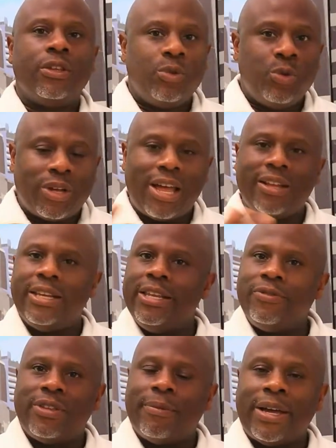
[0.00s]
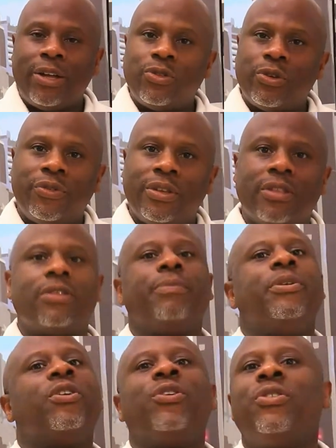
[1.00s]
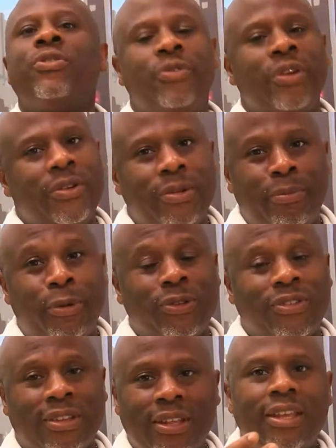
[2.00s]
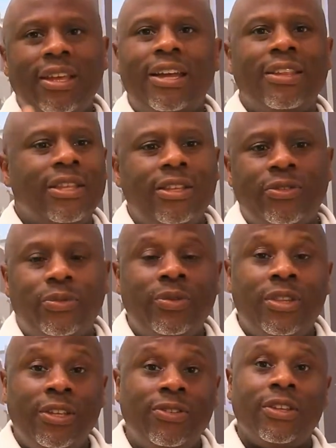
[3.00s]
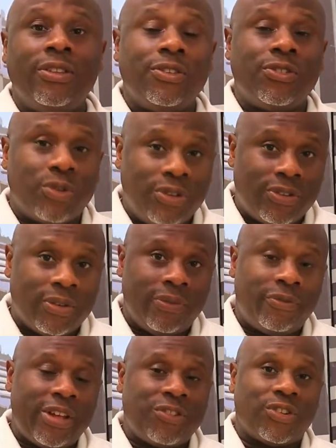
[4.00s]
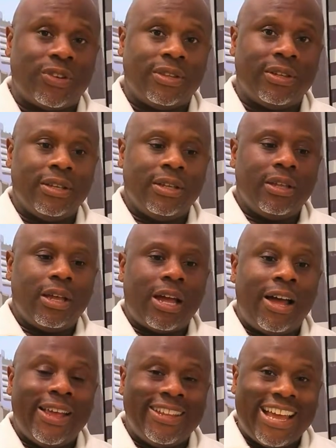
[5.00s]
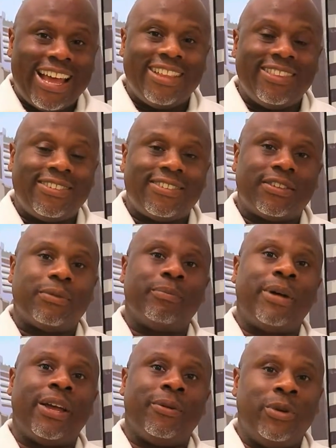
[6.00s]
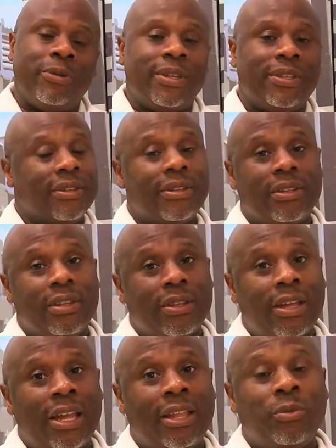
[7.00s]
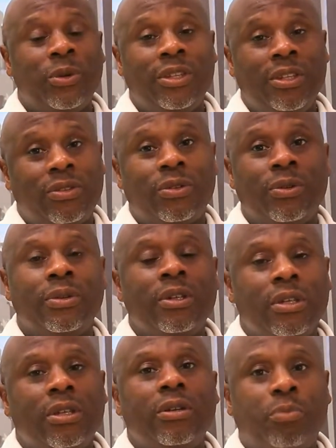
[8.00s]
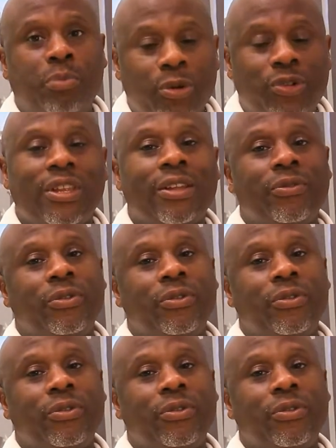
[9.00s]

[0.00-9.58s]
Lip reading: You can't leave them out of it because it's very important. And these industries in fashion are enhanced by women, and we need to push that